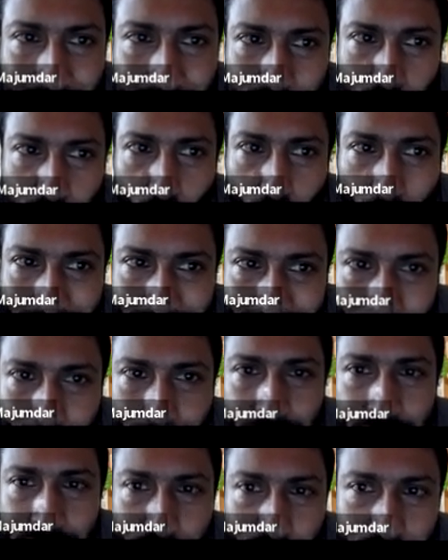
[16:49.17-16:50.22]
So one
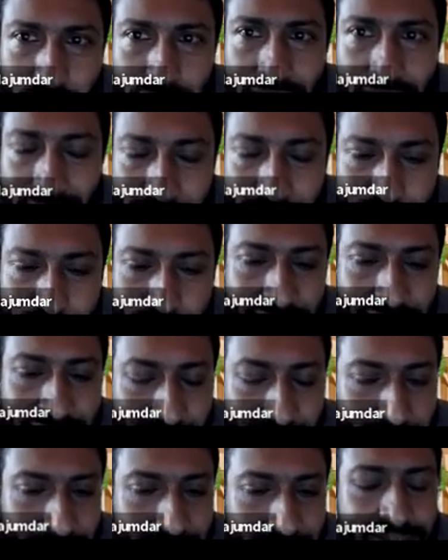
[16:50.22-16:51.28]
episode will actually
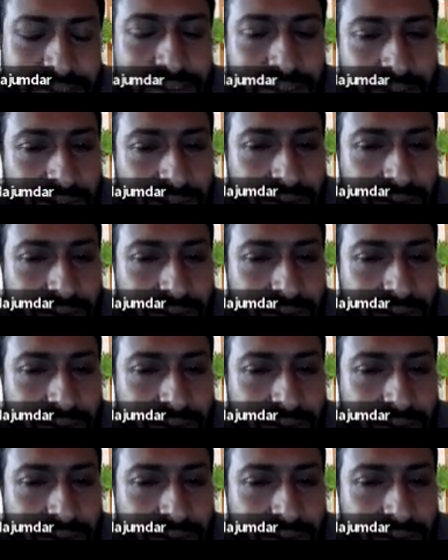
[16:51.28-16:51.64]
give us